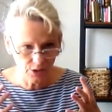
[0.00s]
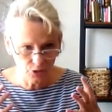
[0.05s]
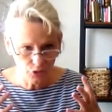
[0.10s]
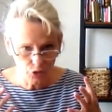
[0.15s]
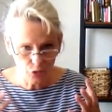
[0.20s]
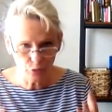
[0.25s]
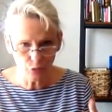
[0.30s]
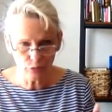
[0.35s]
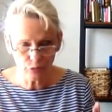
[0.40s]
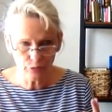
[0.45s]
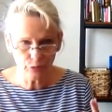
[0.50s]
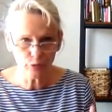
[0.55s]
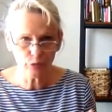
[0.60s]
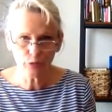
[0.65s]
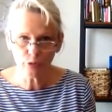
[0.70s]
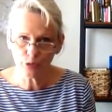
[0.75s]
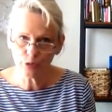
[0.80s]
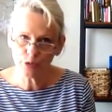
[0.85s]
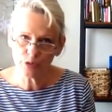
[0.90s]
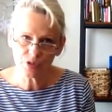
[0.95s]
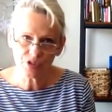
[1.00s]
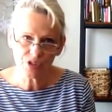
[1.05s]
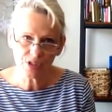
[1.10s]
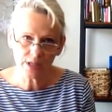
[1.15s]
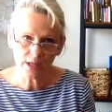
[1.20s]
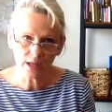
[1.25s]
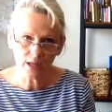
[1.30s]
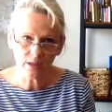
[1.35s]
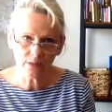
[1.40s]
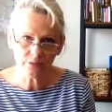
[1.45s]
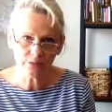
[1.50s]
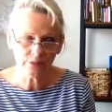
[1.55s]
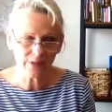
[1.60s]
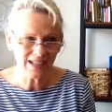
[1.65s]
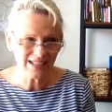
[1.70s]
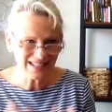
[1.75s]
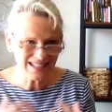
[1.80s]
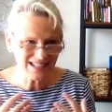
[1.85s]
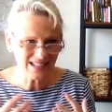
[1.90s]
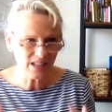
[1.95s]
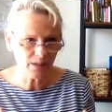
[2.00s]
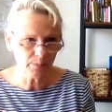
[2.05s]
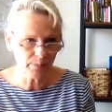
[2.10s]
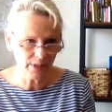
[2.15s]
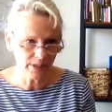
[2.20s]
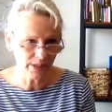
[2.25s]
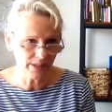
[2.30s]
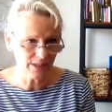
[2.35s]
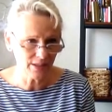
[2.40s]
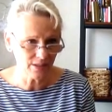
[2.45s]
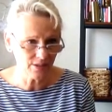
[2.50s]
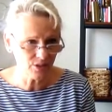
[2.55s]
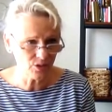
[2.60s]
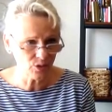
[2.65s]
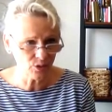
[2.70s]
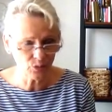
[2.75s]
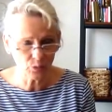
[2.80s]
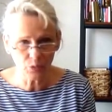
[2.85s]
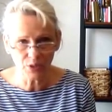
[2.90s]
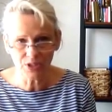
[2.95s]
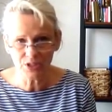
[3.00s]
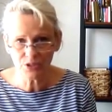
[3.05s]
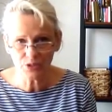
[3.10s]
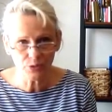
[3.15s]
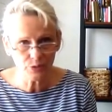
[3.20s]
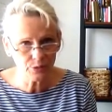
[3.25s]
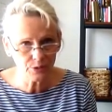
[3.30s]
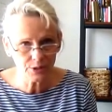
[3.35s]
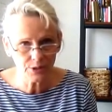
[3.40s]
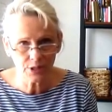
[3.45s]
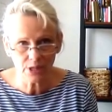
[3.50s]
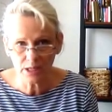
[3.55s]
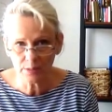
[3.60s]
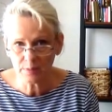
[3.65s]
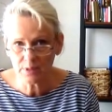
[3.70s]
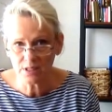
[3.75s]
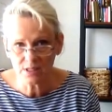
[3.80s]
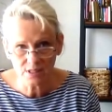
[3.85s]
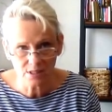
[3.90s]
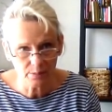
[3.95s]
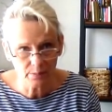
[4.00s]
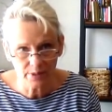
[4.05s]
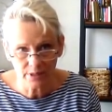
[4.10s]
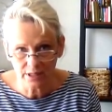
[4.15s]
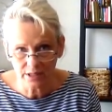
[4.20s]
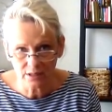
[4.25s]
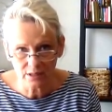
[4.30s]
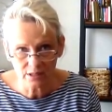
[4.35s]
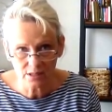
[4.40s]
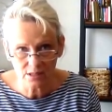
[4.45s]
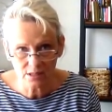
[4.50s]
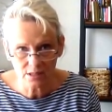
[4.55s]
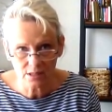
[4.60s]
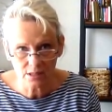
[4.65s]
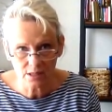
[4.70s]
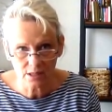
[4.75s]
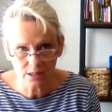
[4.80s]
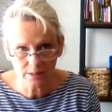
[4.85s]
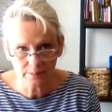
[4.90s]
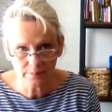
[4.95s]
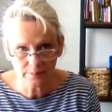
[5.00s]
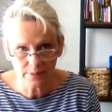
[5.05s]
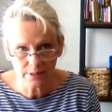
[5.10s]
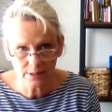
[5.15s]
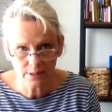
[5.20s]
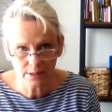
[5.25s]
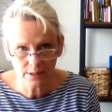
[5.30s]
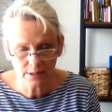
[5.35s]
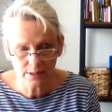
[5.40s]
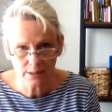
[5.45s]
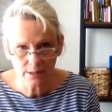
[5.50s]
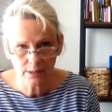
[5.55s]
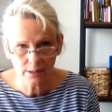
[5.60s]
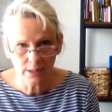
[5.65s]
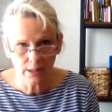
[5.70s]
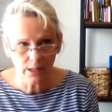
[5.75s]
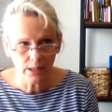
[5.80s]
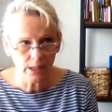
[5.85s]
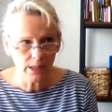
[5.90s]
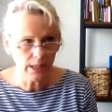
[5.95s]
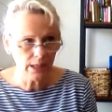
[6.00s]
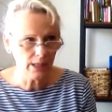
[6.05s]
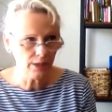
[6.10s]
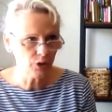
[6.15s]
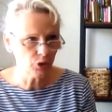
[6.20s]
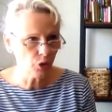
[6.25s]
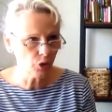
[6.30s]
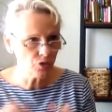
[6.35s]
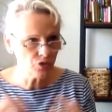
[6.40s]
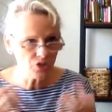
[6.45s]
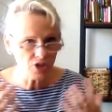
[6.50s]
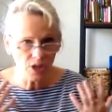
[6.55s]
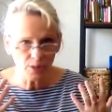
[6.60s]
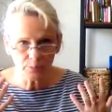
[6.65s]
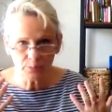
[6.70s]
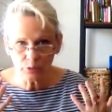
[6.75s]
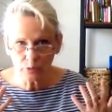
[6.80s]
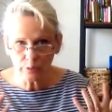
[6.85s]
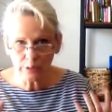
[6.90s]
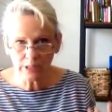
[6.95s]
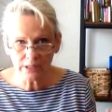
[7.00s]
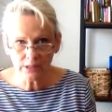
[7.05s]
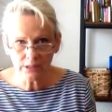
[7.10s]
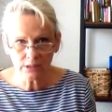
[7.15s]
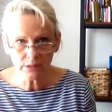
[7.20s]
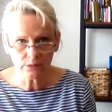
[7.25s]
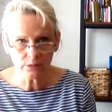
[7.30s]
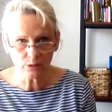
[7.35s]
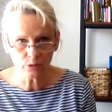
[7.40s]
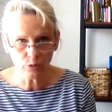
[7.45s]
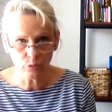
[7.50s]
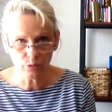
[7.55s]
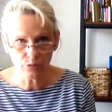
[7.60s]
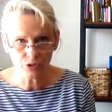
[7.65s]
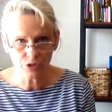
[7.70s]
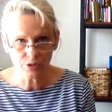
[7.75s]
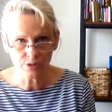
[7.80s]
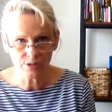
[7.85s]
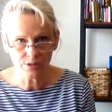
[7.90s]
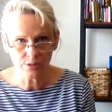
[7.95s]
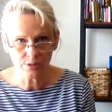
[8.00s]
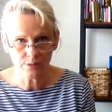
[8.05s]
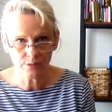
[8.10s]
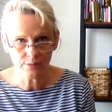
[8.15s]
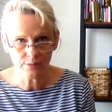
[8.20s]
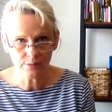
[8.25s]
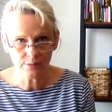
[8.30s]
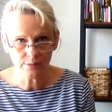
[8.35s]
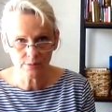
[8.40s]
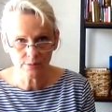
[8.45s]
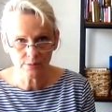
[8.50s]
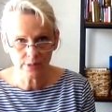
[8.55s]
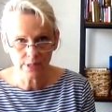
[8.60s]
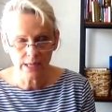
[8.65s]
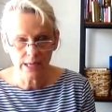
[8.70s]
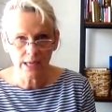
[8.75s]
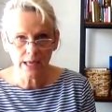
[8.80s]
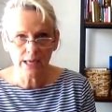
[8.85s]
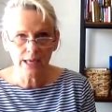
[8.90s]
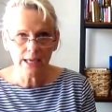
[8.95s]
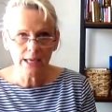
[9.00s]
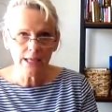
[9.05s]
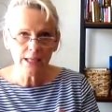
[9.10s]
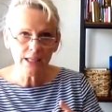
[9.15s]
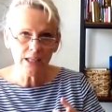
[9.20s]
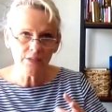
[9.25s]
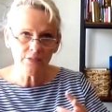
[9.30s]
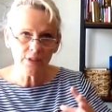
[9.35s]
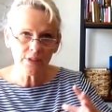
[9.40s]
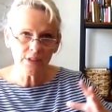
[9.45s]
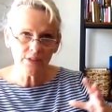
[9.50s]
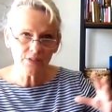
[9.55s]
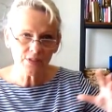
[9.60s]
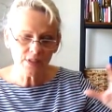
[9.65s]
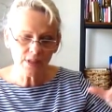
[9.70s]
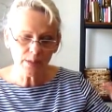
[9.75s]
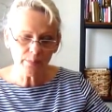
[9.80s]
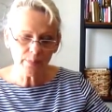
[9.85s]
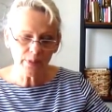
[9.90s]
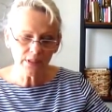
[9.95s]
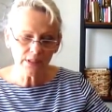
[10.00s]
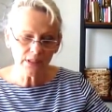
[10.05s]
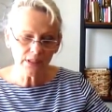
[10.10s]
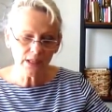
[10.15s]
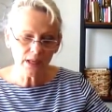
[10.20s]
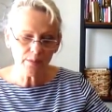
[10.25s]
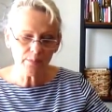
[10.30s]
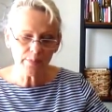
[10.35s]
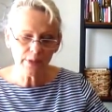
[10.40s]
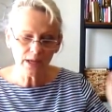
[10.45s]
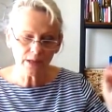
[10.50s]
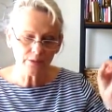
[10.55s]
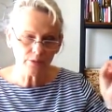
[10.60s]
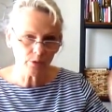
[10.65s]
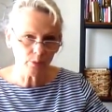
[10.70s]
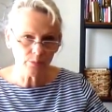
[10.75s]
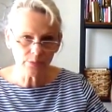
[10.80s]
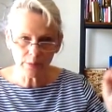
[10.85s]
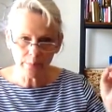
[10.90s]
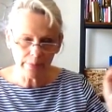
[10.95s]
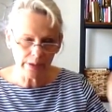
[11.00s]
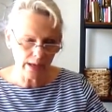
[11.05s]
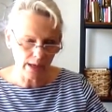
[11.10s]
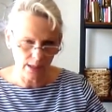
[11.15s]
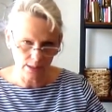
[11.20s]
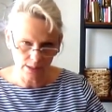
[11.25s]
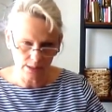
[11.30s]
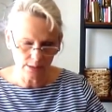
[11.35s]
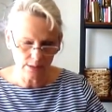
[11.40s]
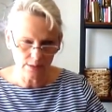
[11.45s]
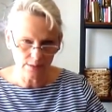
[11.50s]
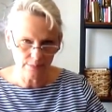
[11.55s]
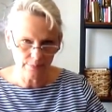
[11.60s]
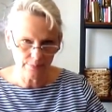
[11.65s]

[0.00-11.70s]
truthful to yourself and somebody else. Don't waste your time and somebody else's time. Don't jump to any conclusions. Even if somebody came back from the past,